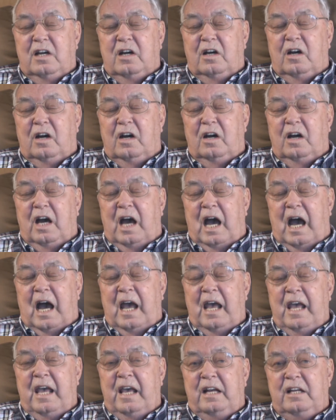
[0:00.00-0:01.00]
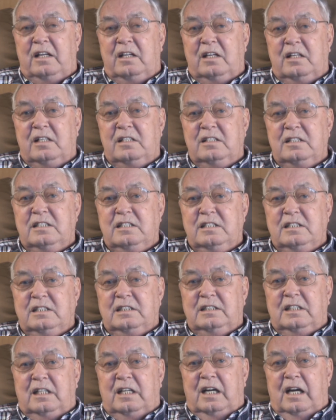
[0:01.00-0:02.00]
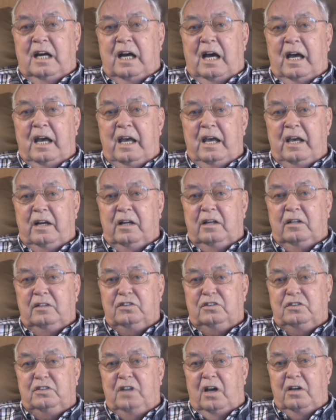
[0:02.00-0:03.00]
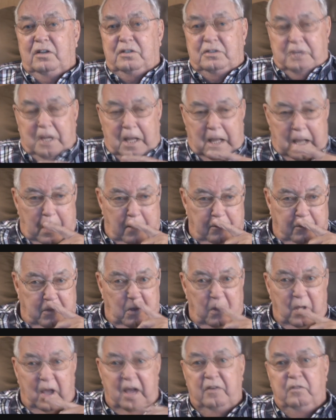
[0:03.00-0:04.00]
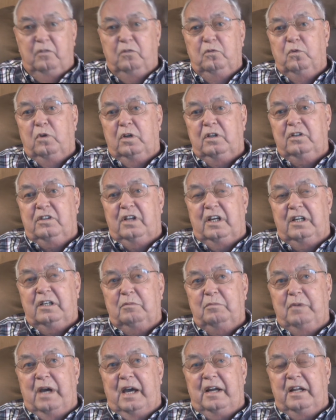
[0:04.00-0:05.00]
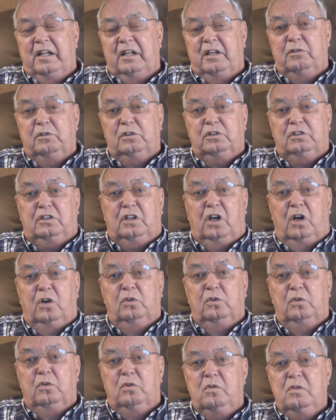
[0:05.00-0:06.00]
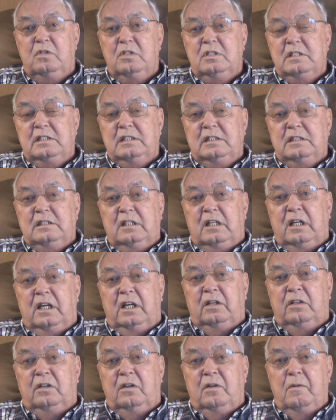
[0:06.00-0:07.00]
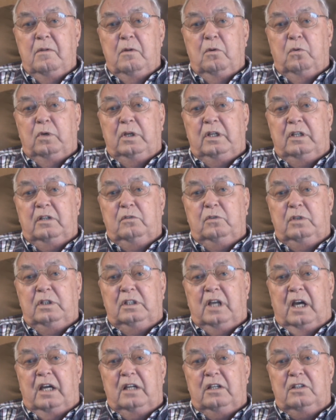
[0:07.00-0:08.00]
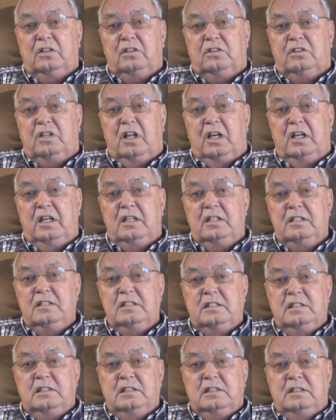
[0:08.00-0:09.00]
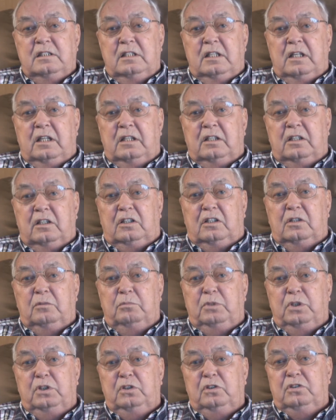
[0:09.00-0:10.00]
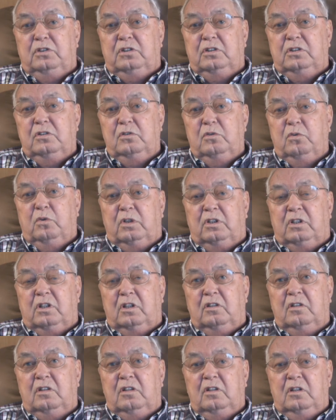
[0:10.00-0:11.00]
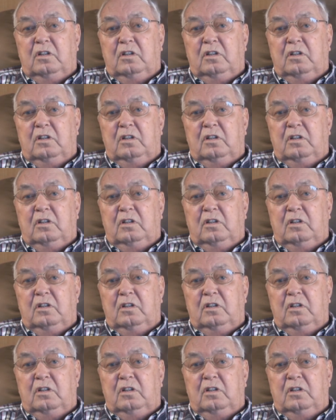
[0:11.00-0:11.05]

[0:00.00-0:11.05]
I had a staff, and one thing about it, it was cold, and we got to stay in the caboose with the